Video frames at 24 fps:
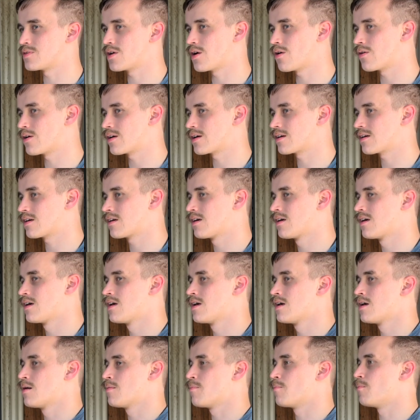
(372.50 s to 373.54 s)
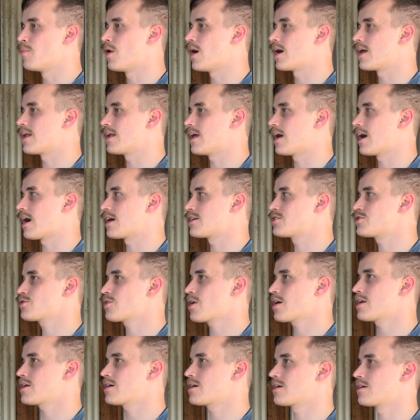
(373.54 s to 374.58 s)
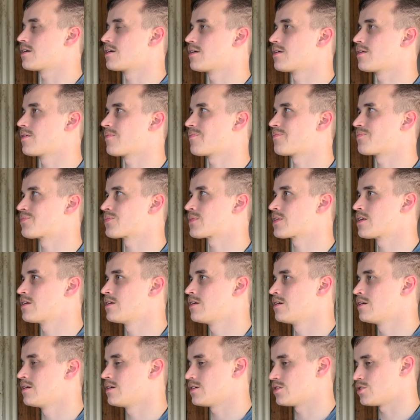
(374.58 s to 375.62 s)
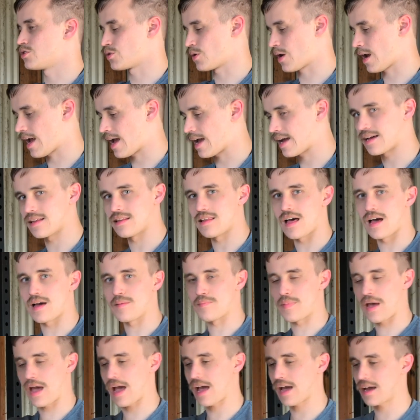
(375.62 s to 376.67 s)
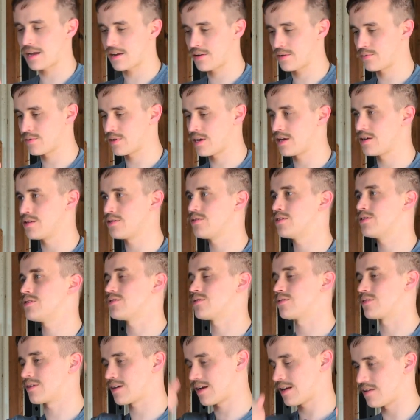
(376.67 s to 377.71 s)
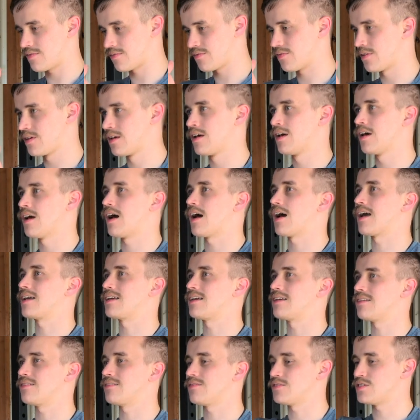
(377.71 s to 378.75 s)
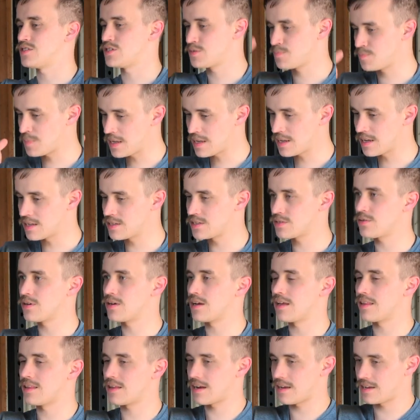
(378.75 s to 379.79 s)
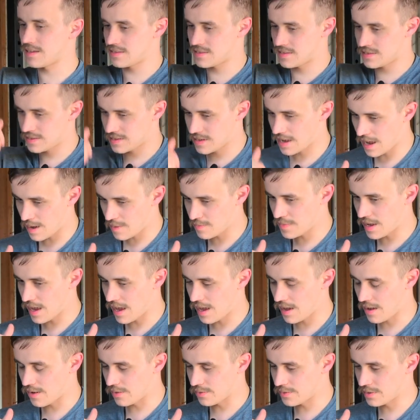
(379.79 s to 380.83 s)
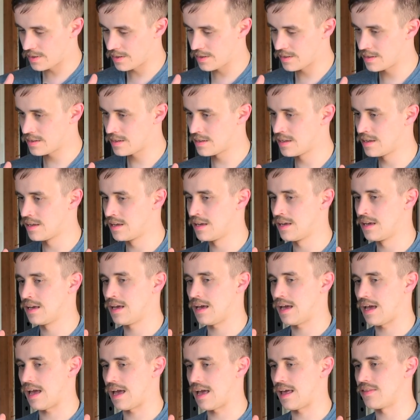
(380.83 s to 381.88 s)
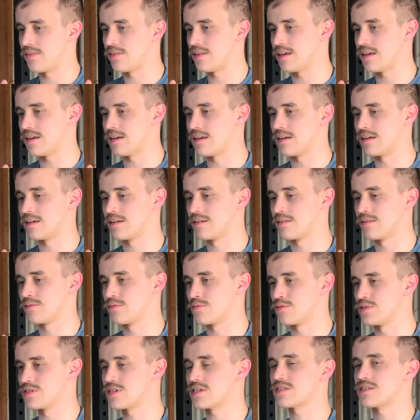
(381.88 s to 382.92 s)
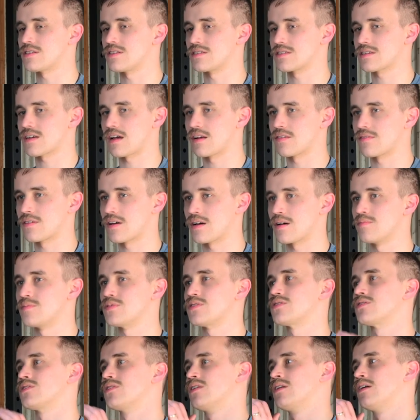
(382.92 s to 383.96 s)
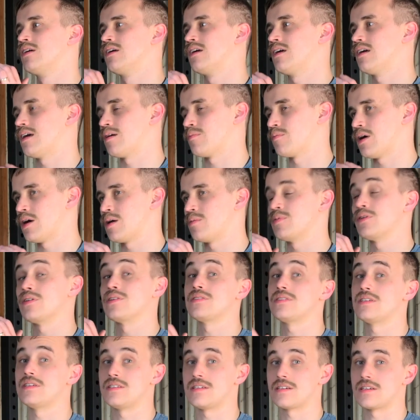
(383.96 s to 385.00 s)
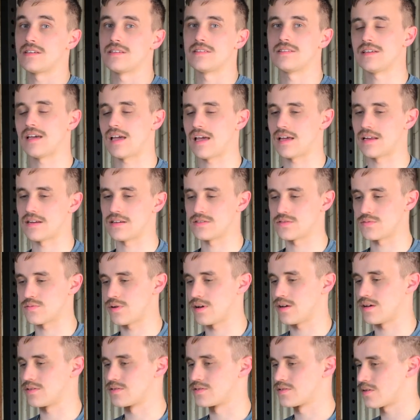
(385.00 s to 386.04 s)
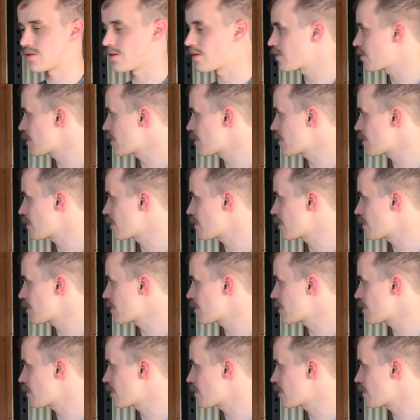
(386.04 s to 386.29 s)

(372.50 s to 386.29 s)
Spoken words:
going. But I try to drag a lot back when I do it. So it kind of, I speed into it and then I snap down, and the resistance kind of comes in my ability to contain as well. So